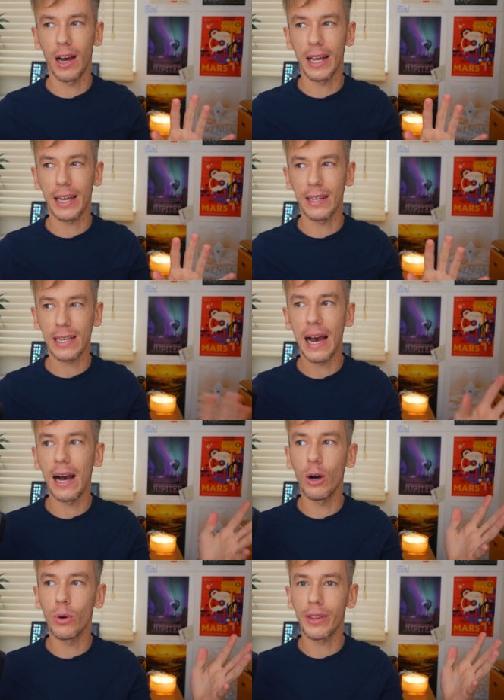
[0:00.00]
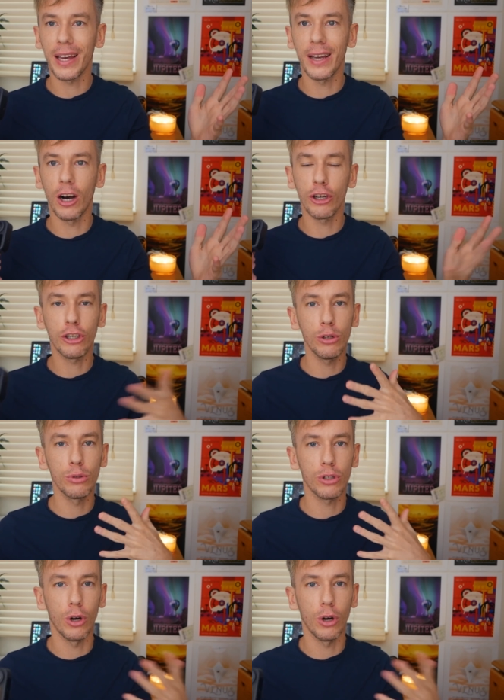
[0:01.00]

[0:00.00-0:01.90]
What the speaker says: I guess how they are used